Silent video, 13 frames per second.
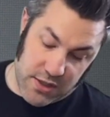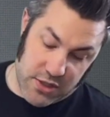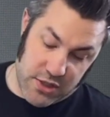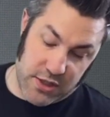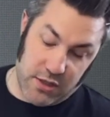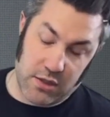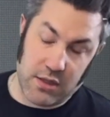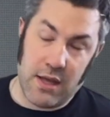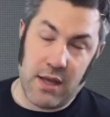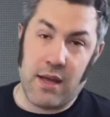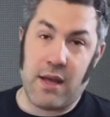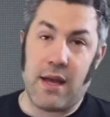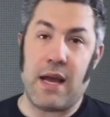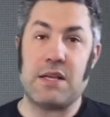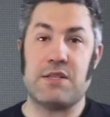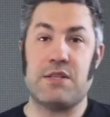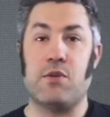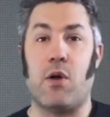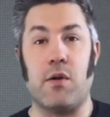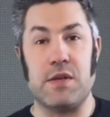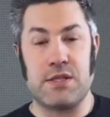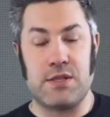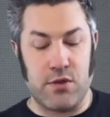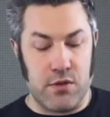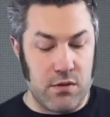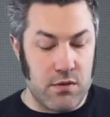shield as you always
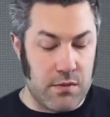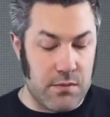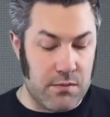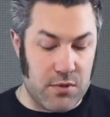do.